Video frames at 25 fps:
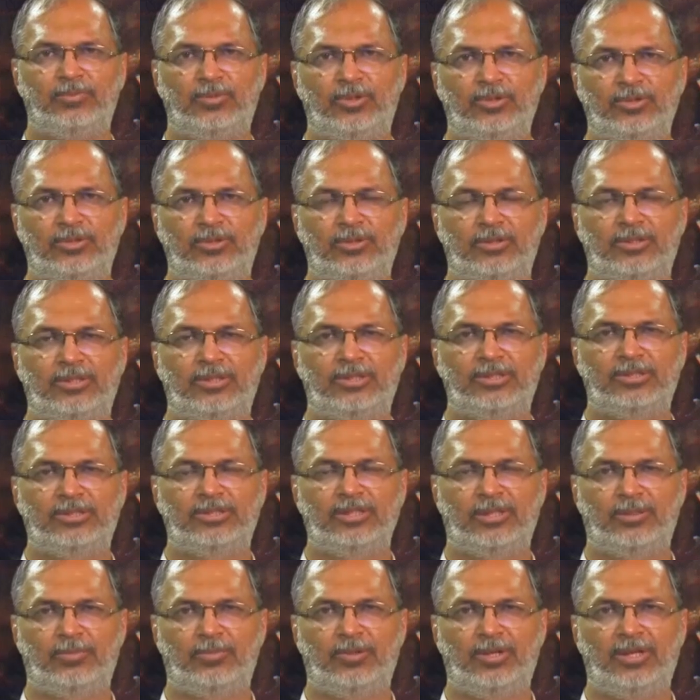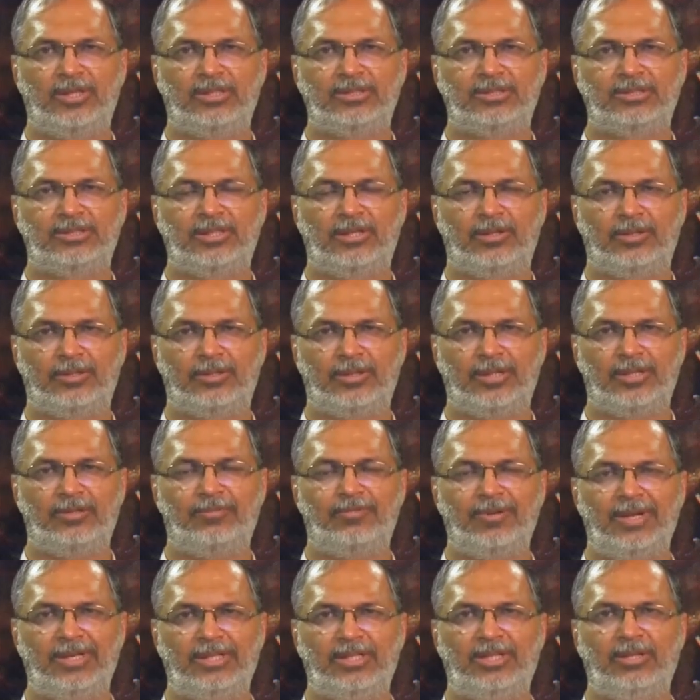most of this turbulence, or the
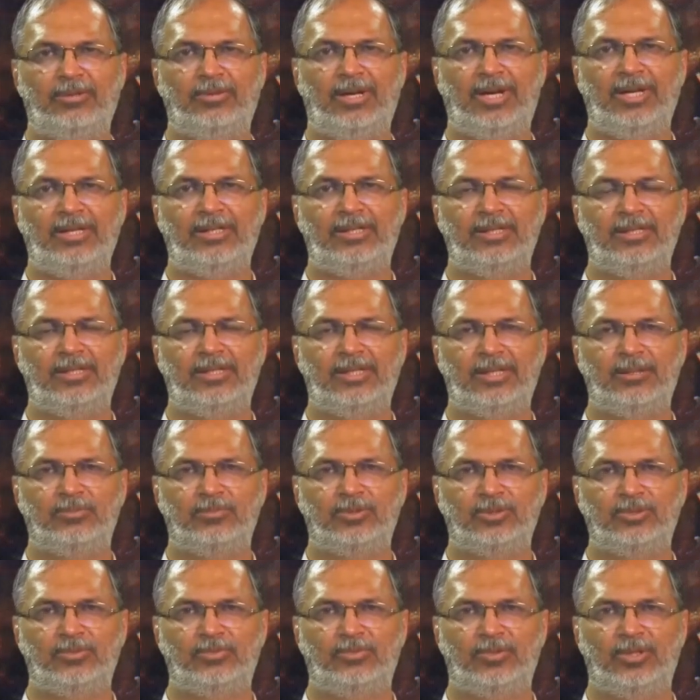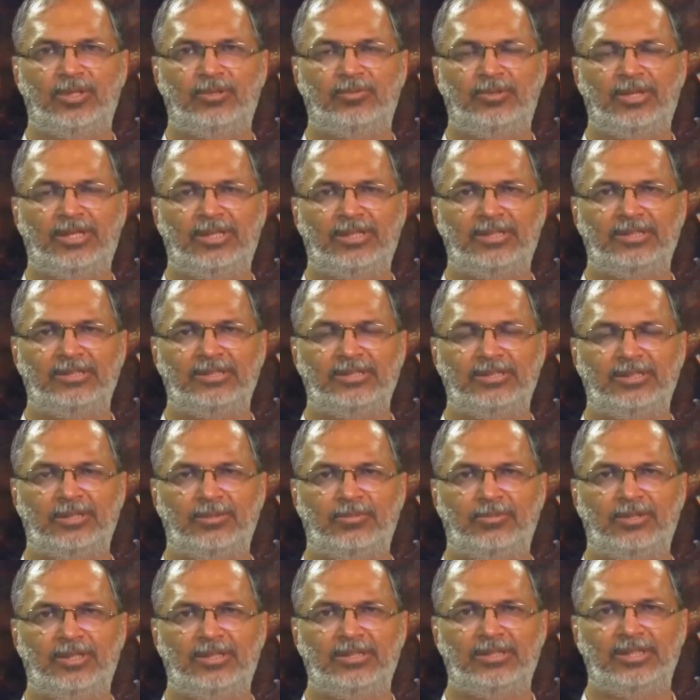effective height in the atmosphere where this
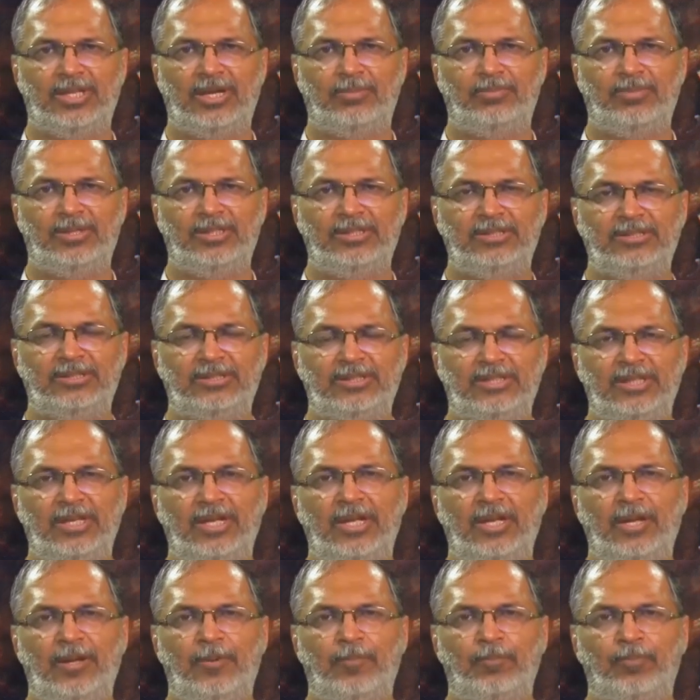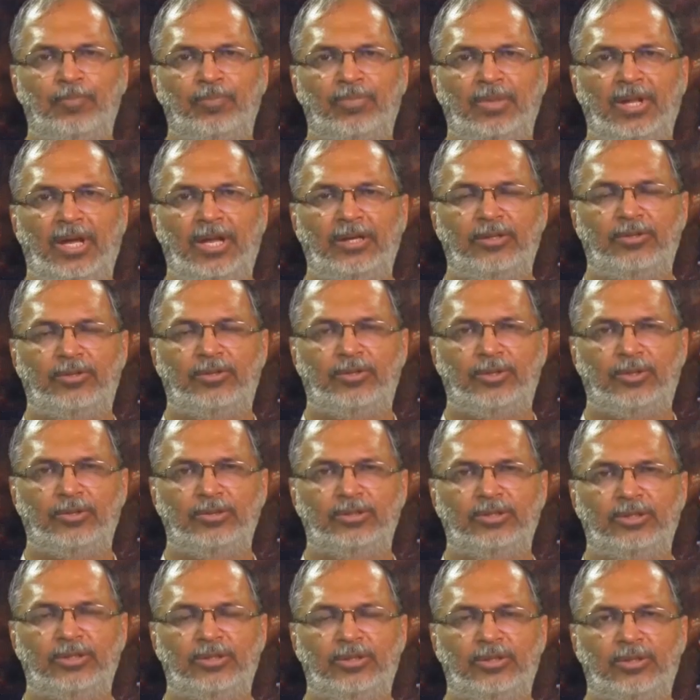turbulence happens, and tau
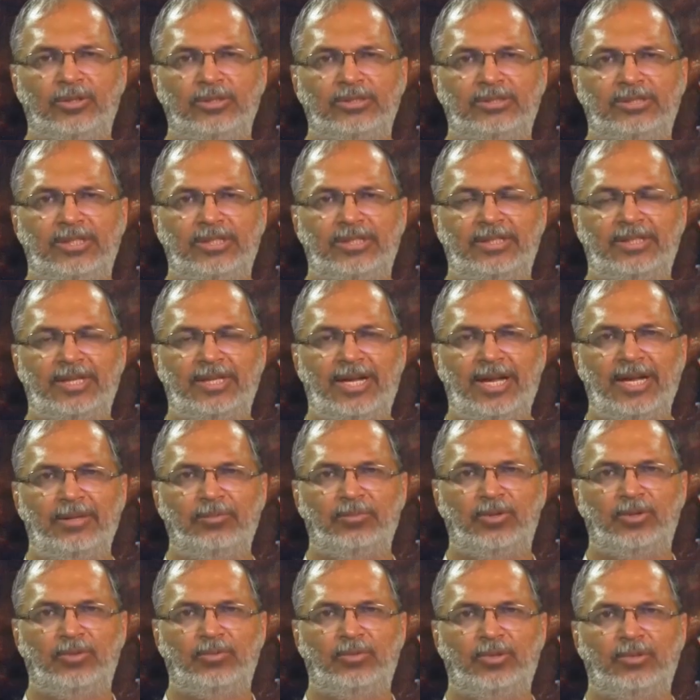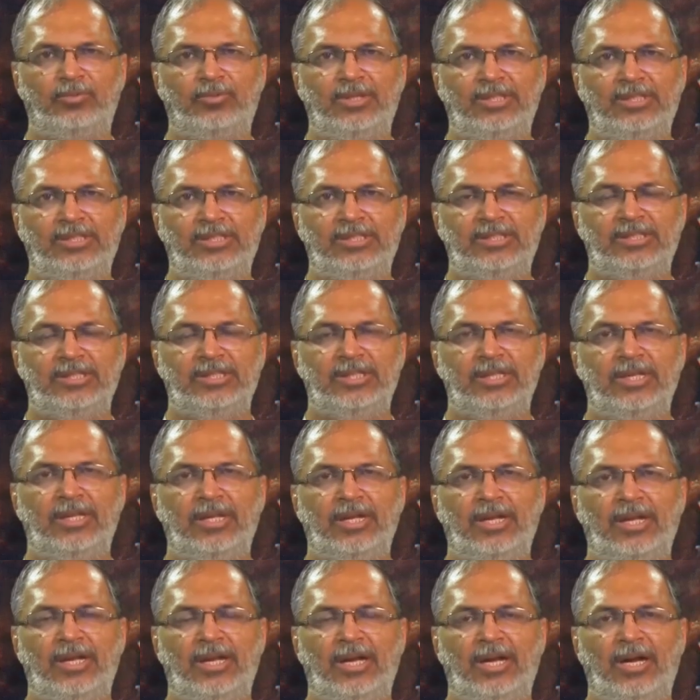0 is the time over which
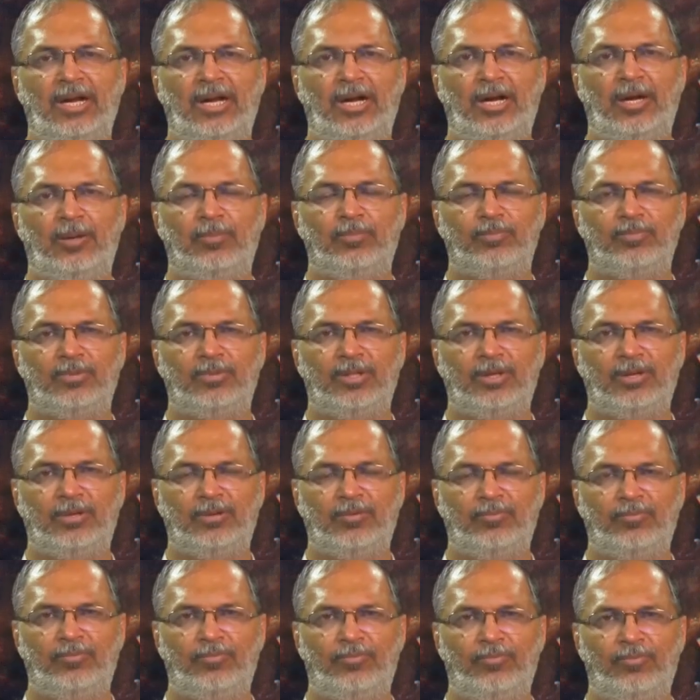the